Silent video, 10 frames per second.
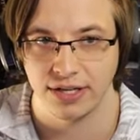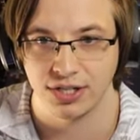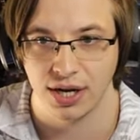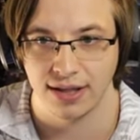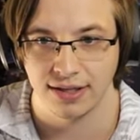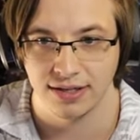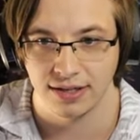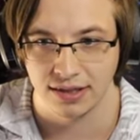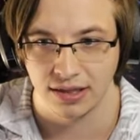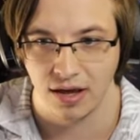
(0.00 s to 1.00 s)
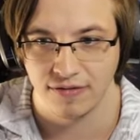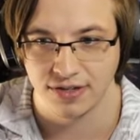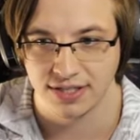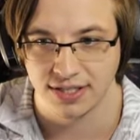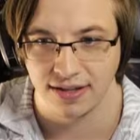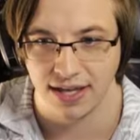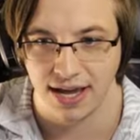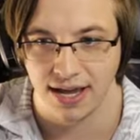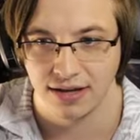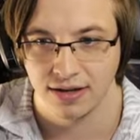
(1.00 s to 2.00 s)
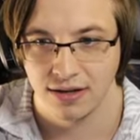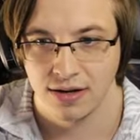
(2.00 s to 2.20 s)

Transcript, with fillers: each island. Love to see that.